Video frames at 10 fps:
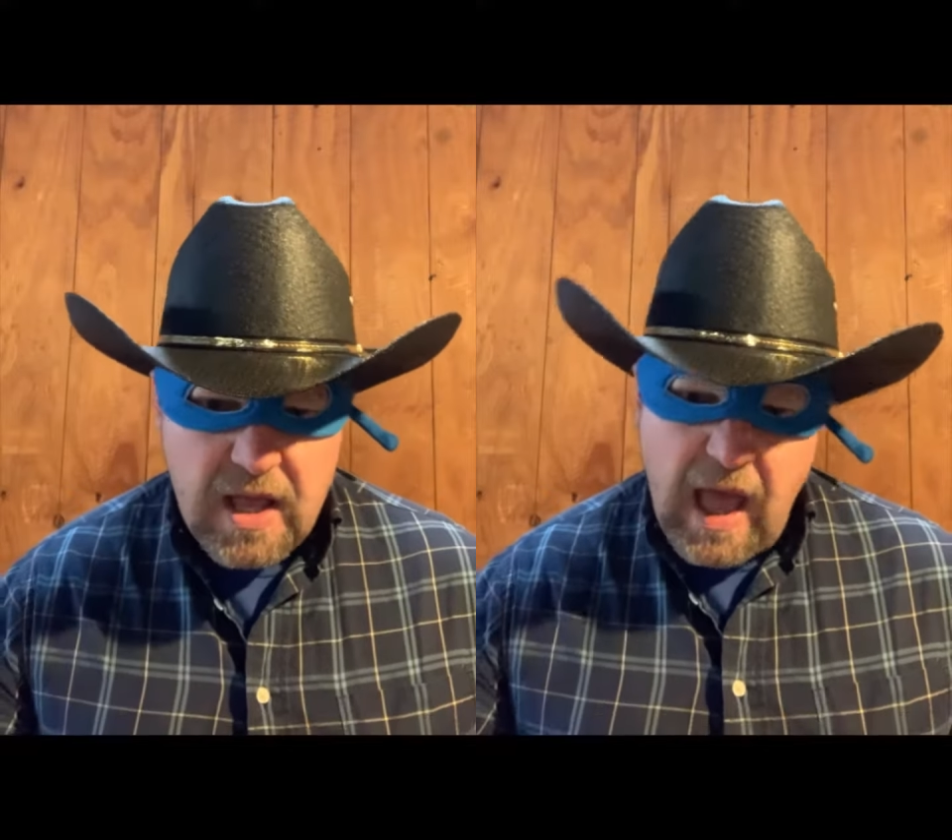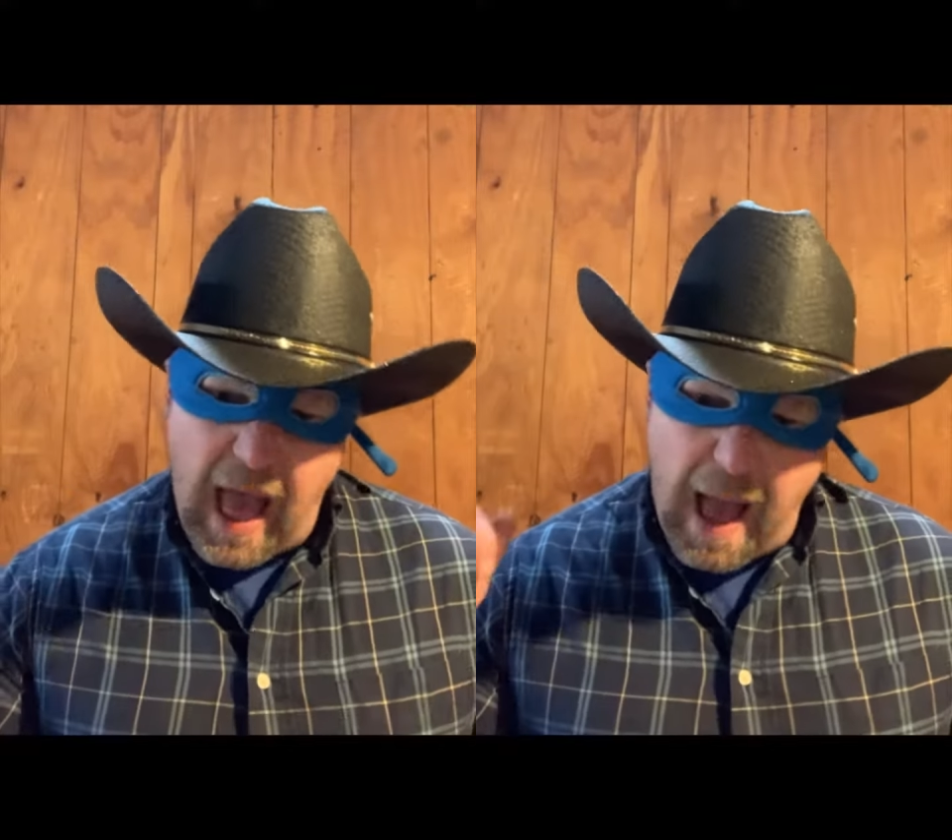
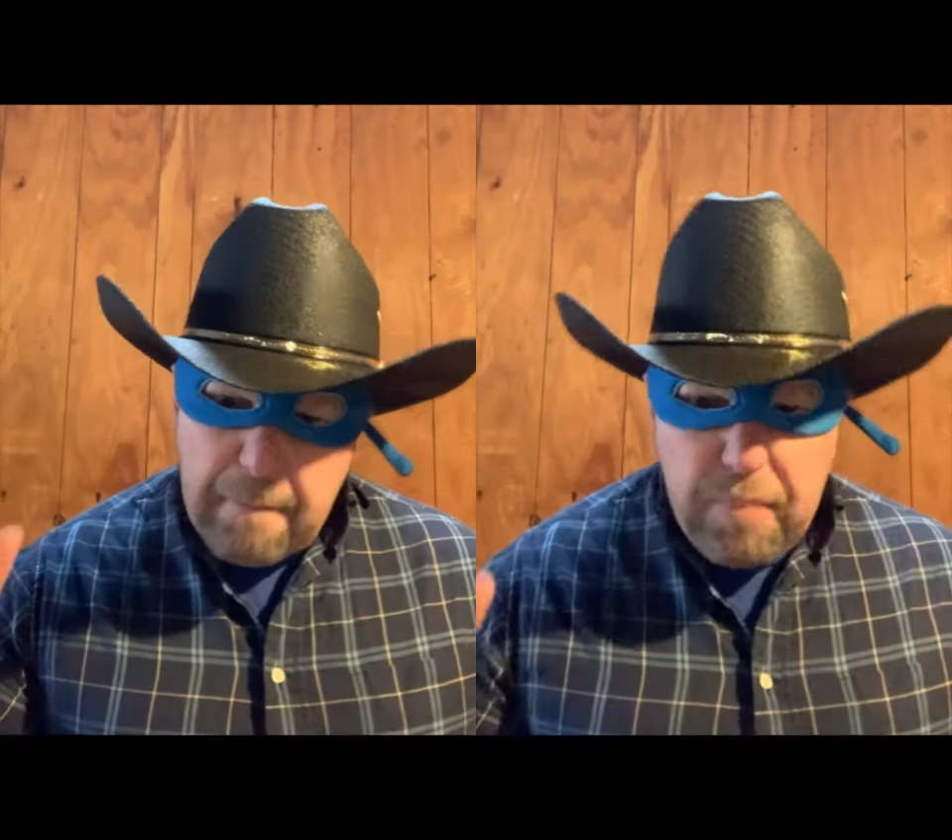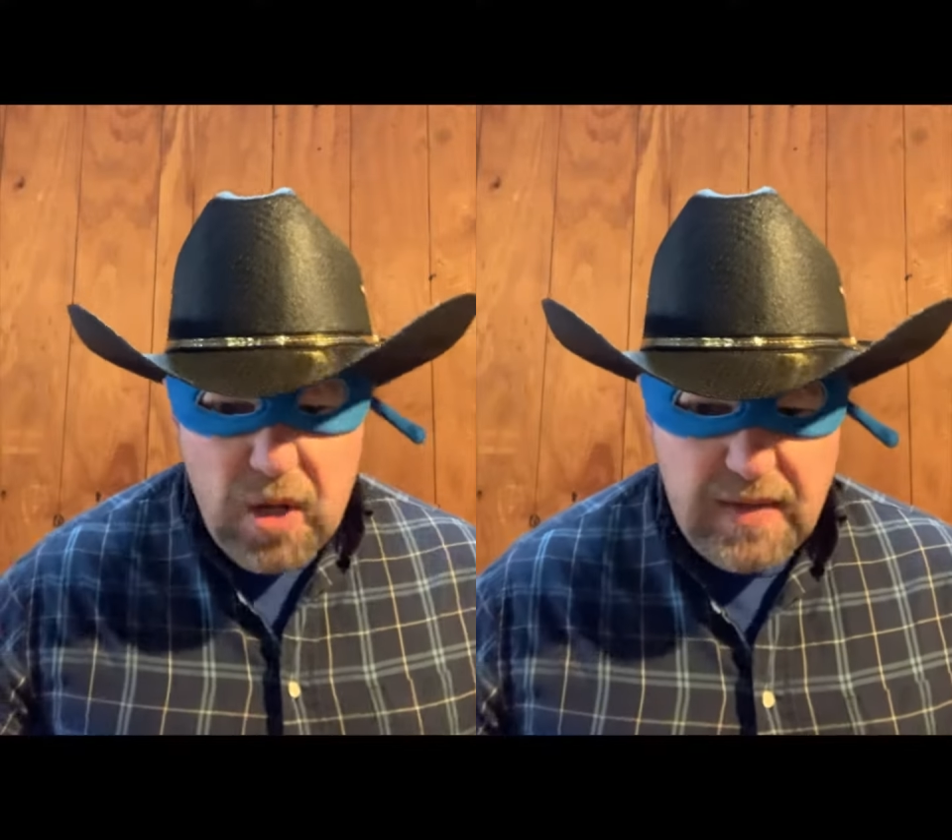I'm
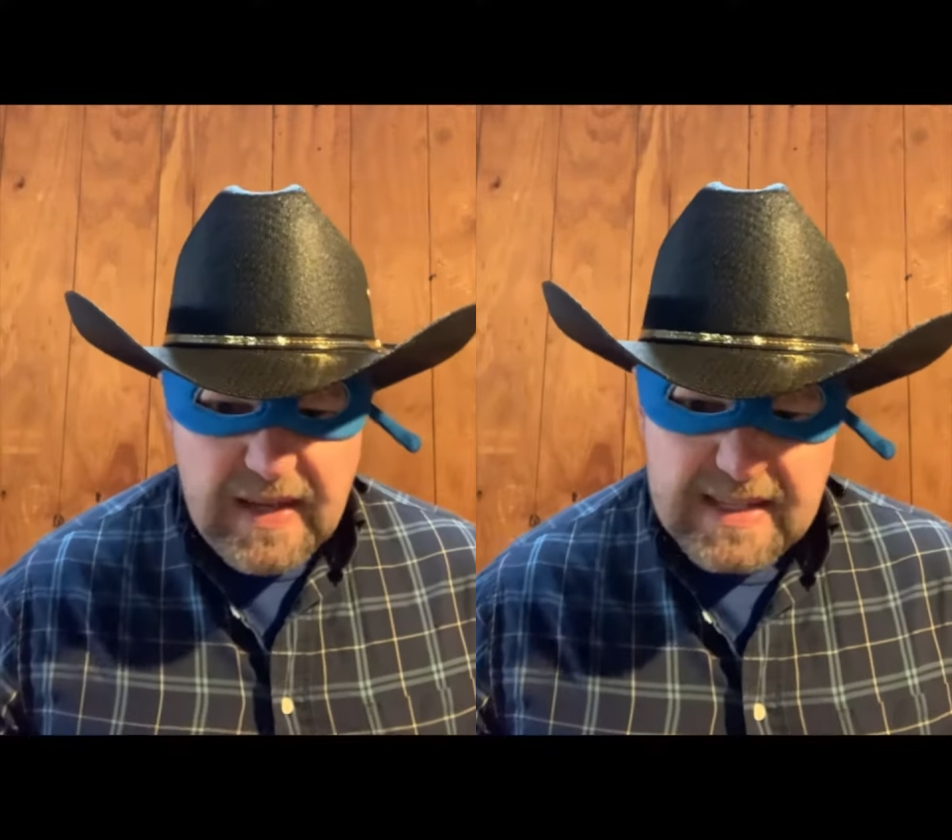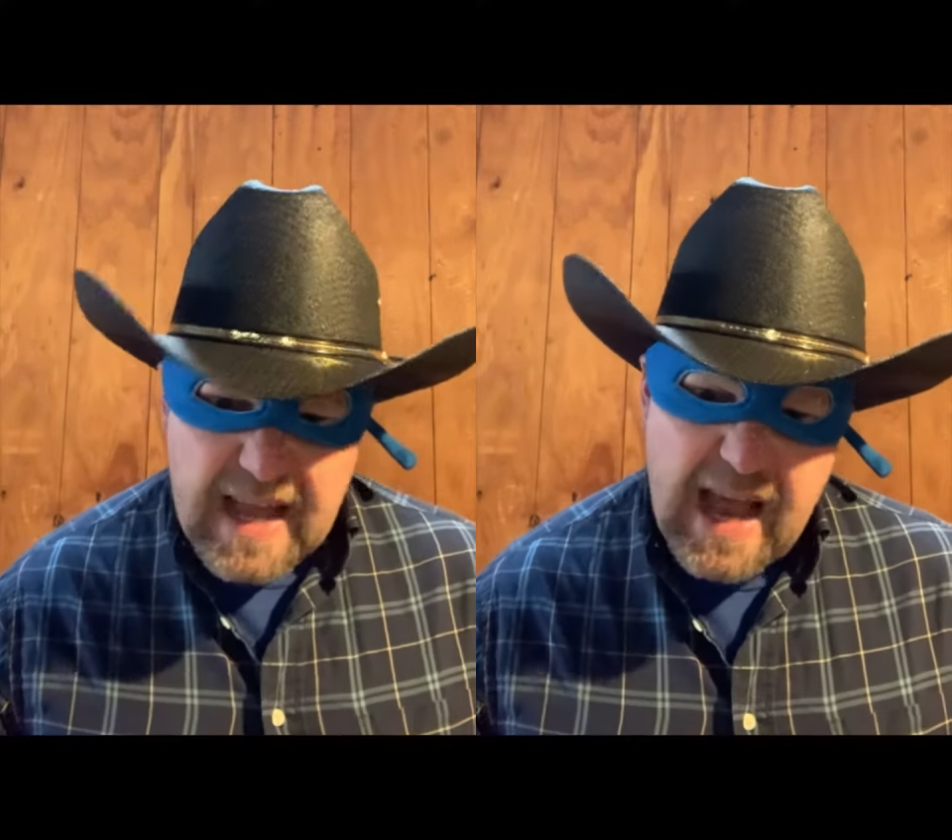putting
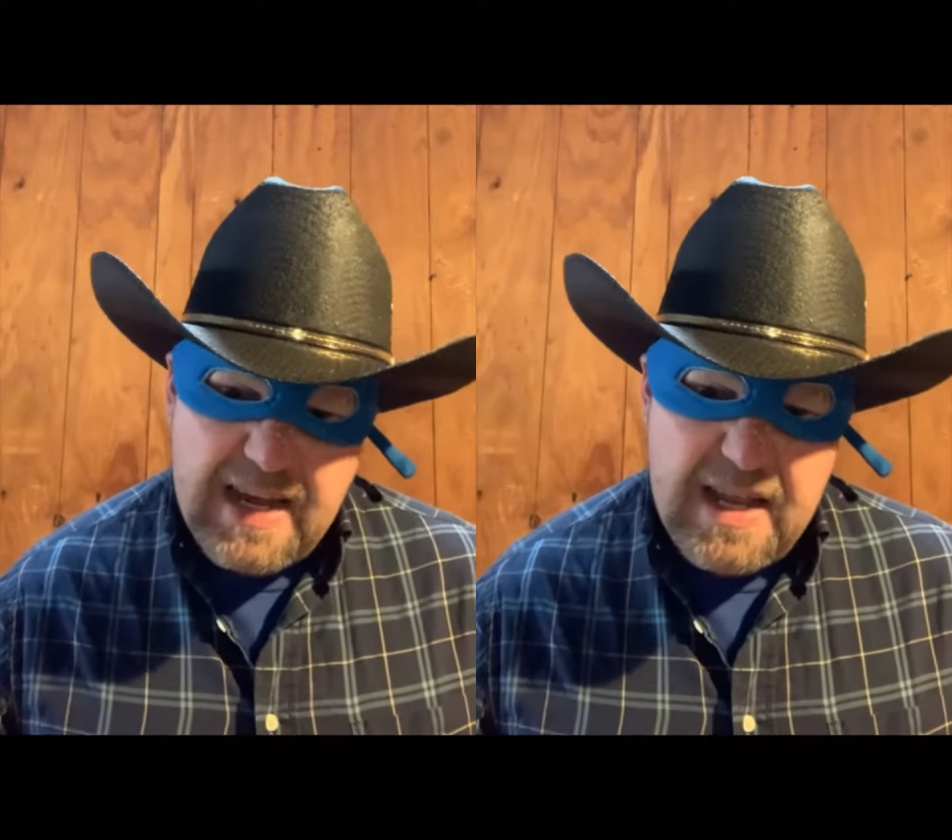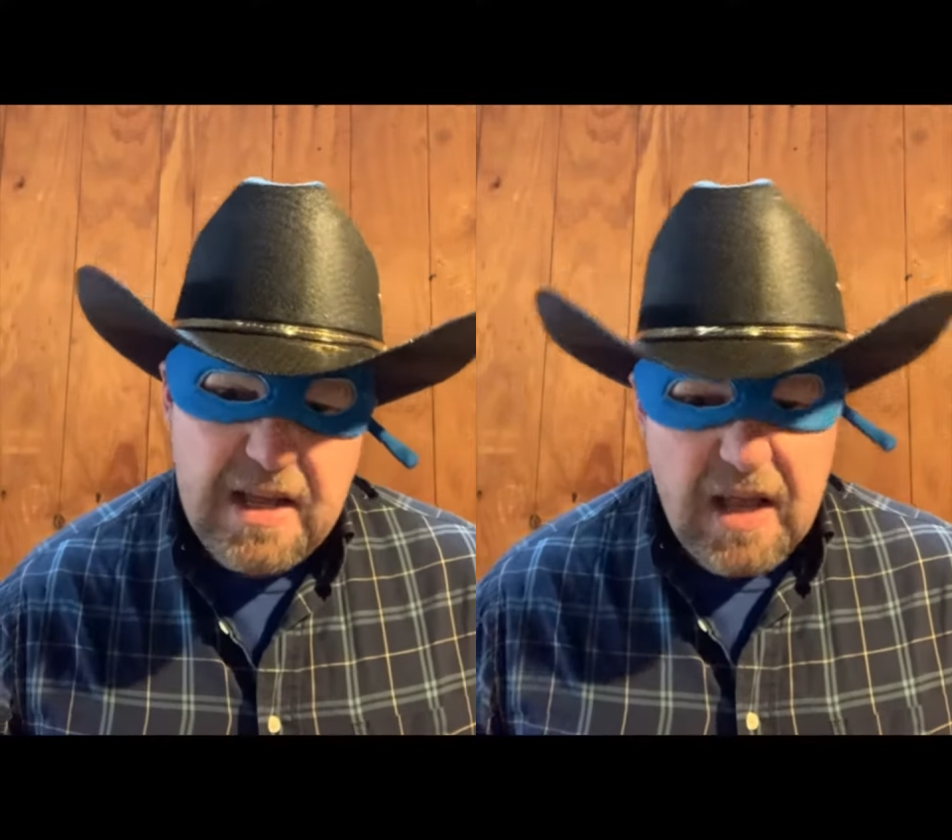this idea